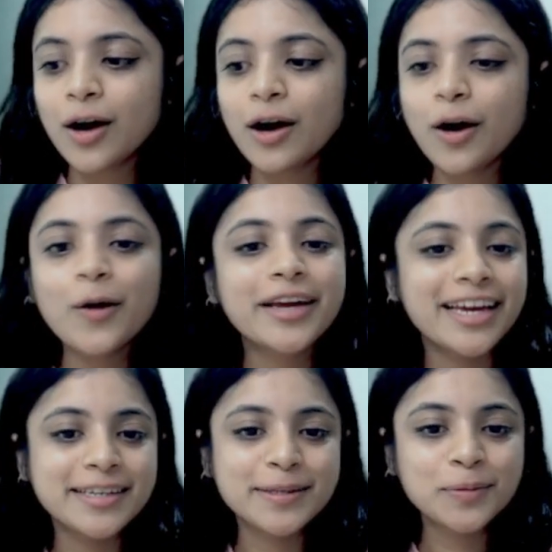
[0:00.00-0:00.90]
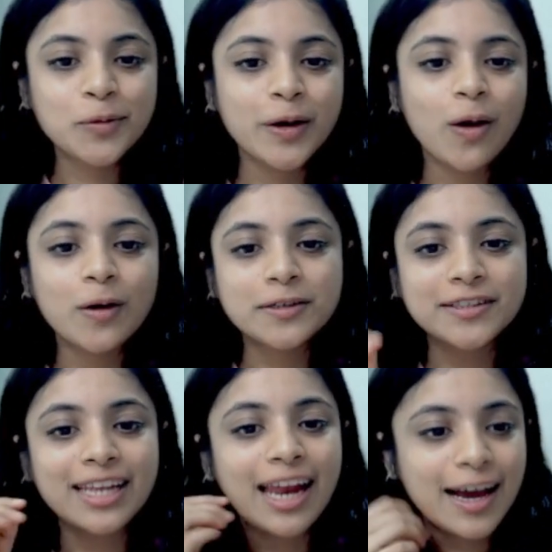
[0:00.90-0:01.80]
Okay, so moving on to
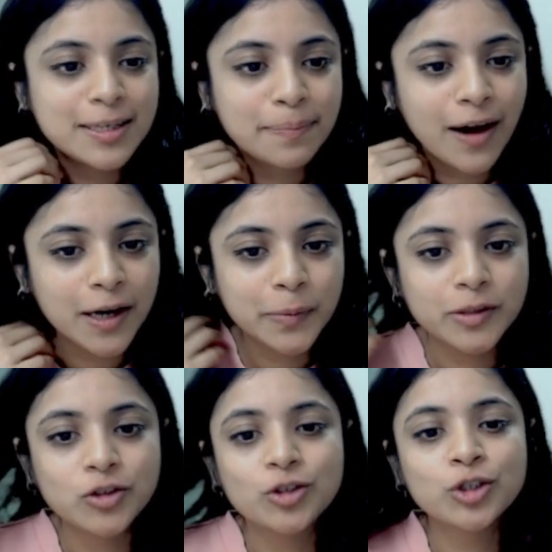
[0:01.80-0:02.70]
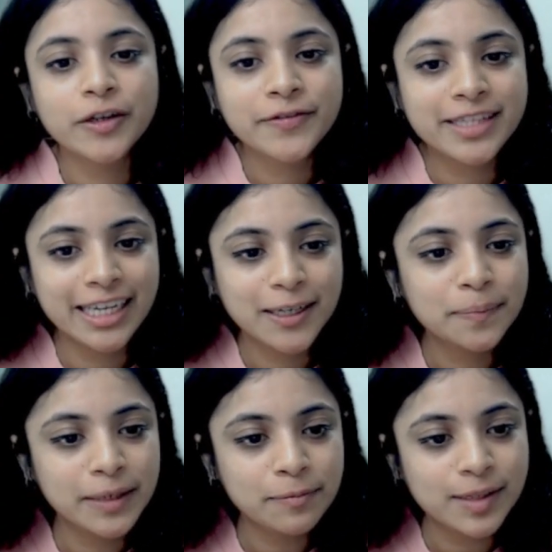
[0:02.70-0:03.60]
the last part, which is shifts in a
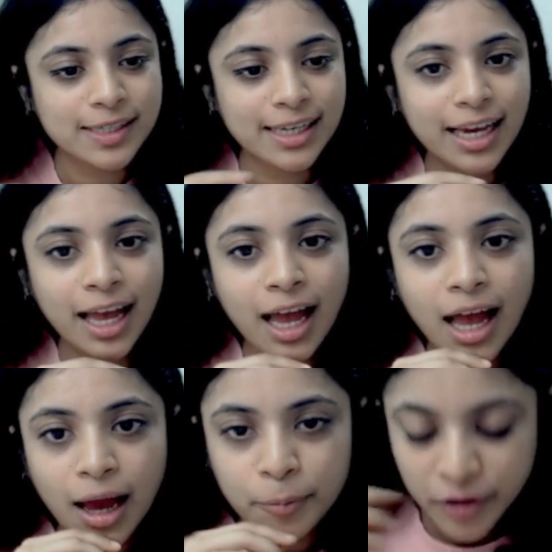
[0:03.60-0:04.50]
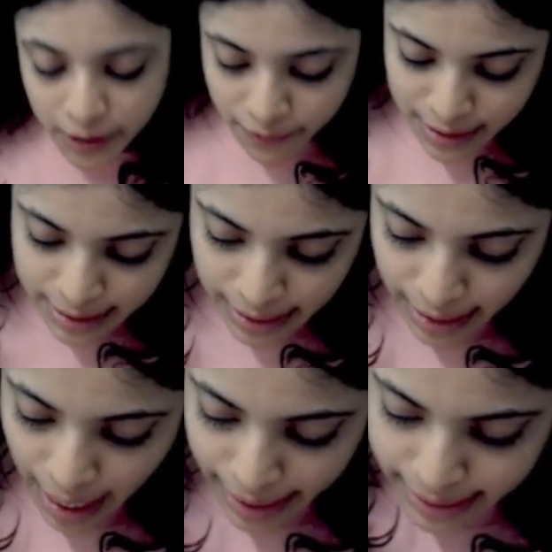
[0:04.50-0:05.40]
PPC. Previously,
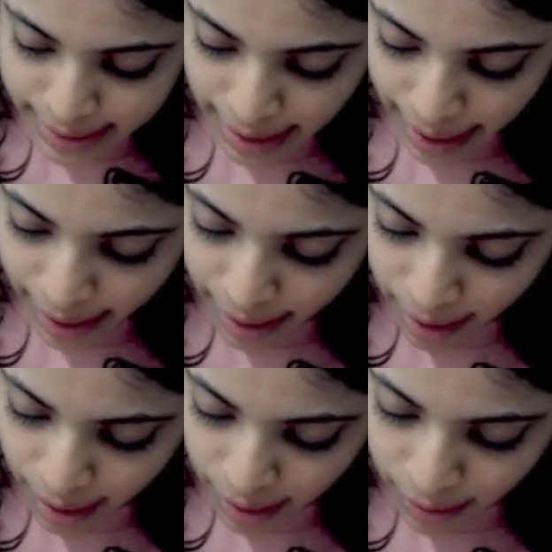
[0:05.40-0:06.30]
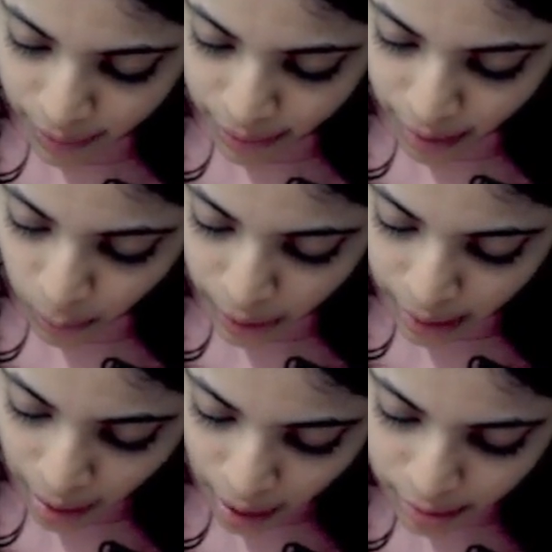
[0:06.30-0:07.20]
I said that we
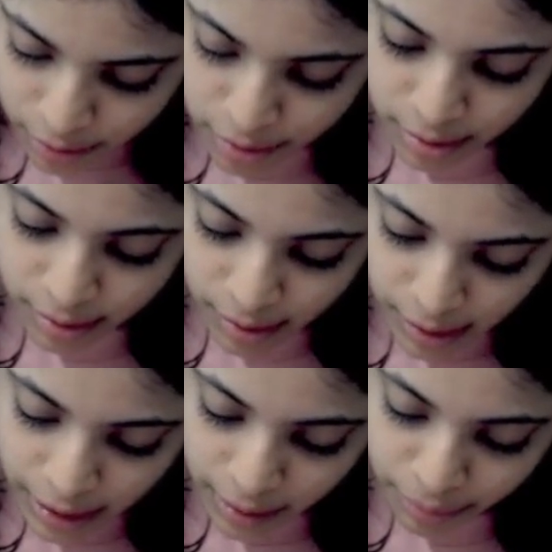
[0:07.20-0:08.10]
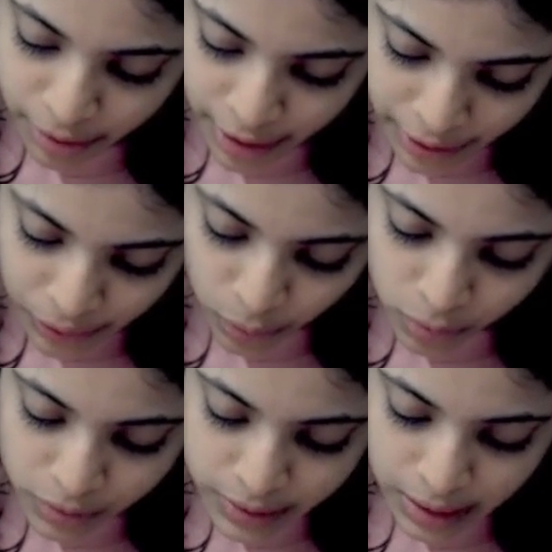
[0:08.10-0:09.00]
can't really
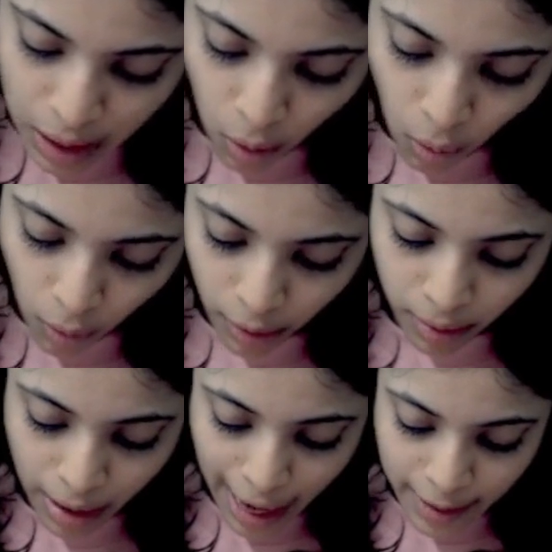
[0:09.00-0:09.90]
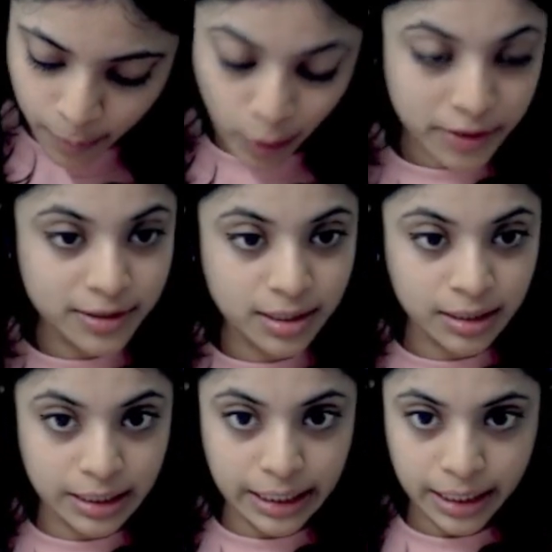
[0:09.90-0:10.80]
produce on at point
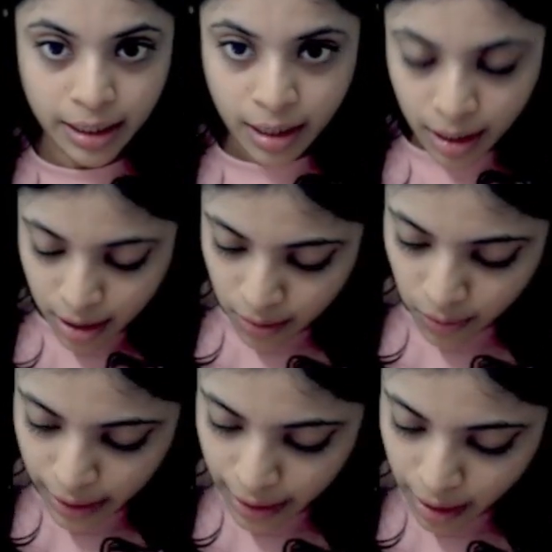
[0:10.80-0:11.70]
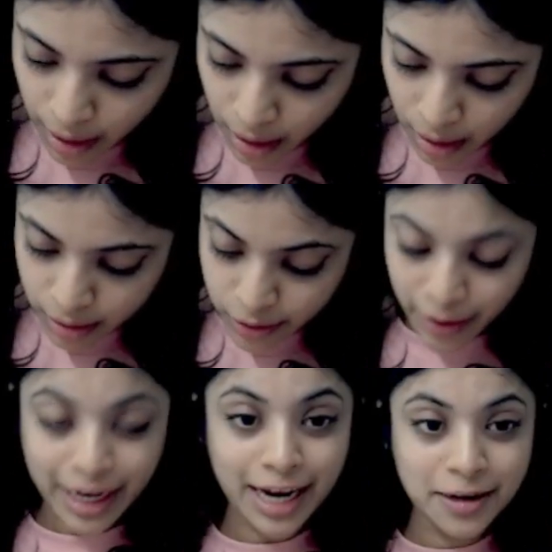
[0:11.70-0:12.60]
D. Okay,
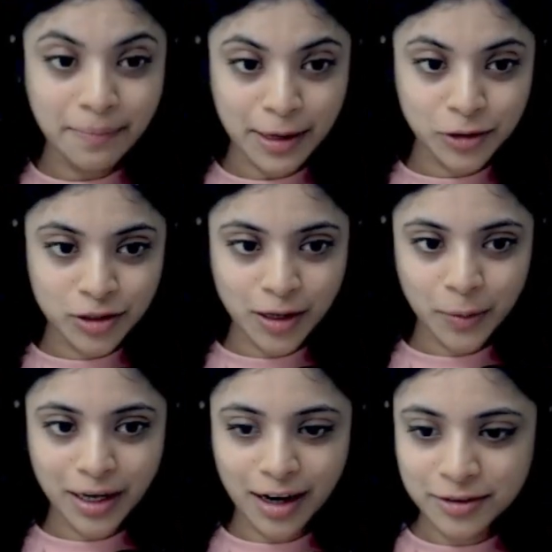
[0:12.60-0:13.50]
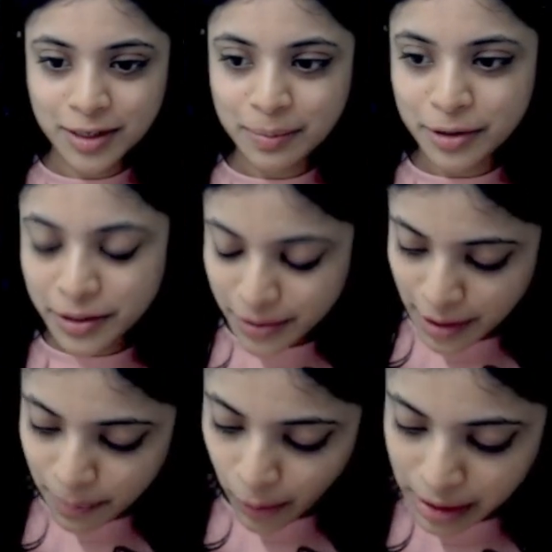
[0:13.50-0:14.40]
sorry, I didn't mention that we can't really produce
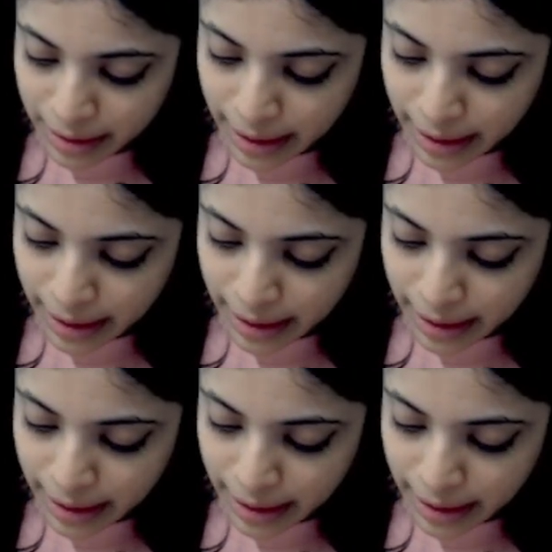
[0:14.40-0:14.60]
at point D,